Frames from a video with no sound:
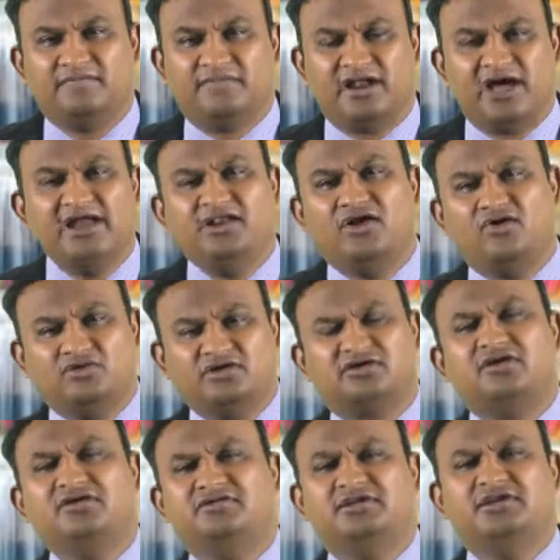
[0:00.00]
But I know the
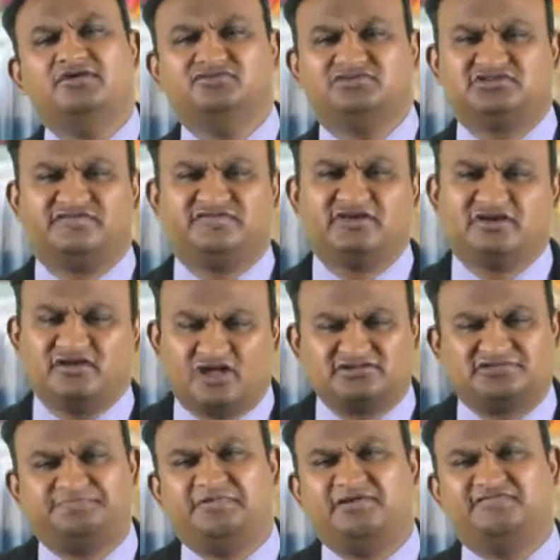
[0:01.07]
good news of the
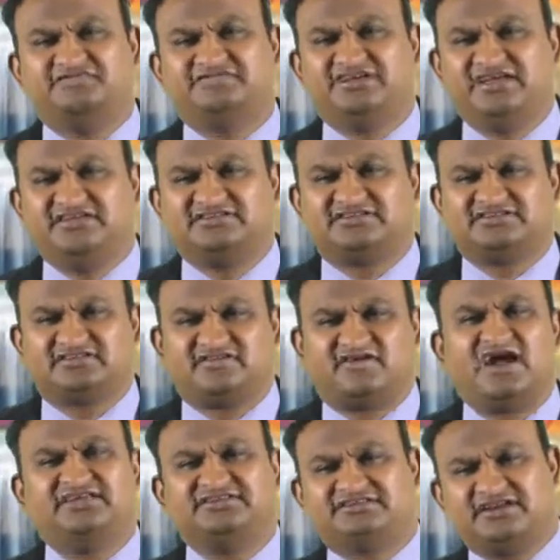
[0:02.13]
gospel of Jesus
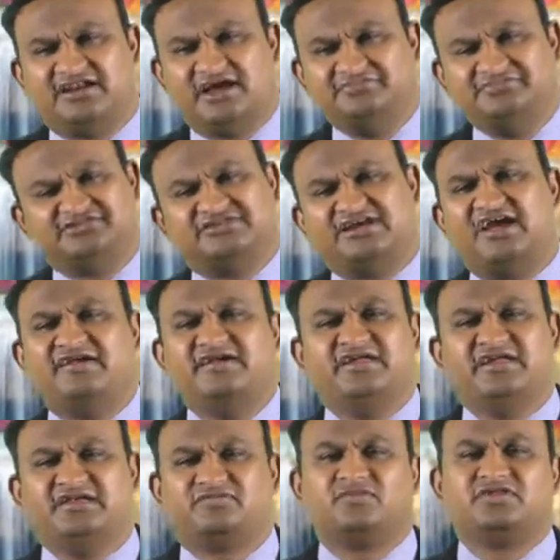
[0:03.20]
Christ, and I'm
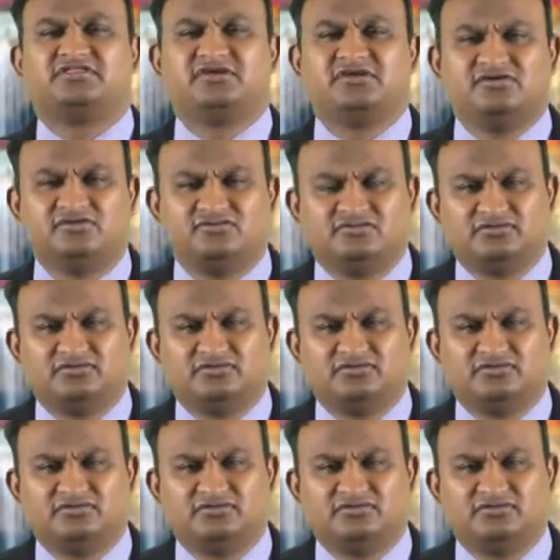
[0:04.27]
sharing it with you.